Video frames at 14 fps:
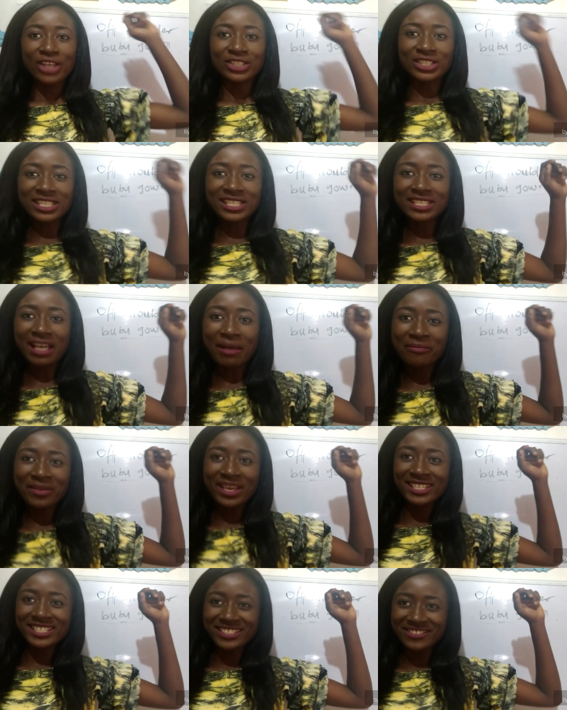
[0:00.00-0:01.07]
So this is
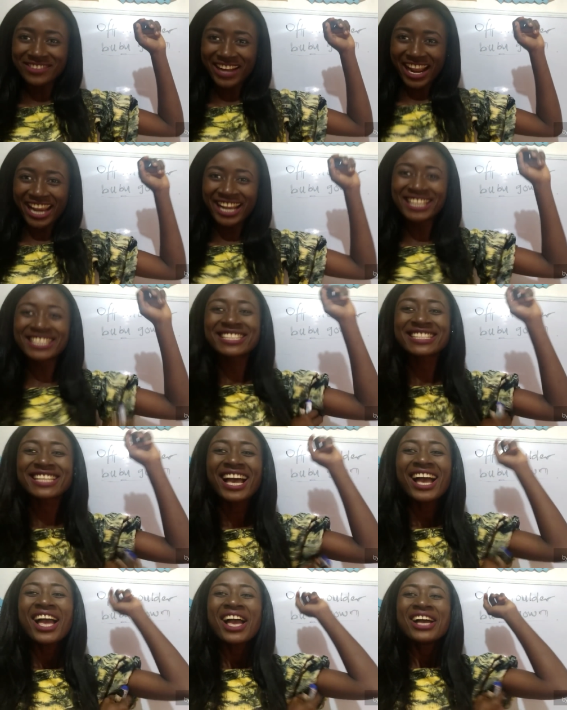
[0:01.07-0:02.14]
amazing, right?
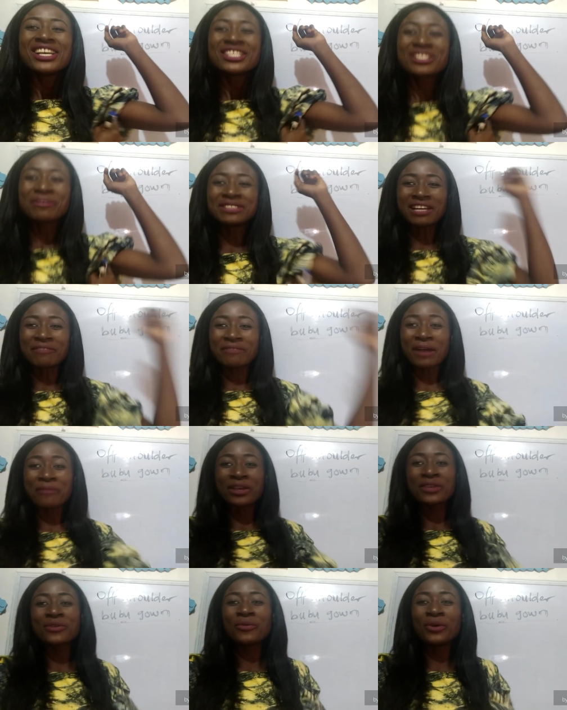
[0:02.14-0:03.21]
So whichever
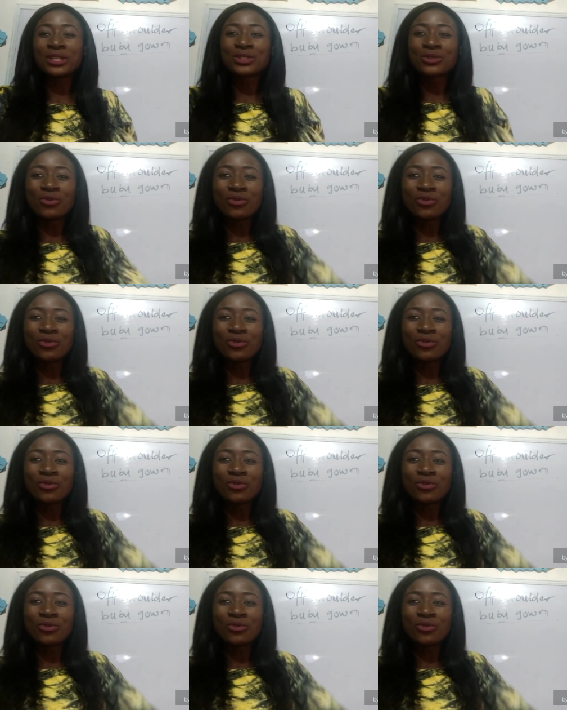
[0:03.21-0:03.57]
way you want to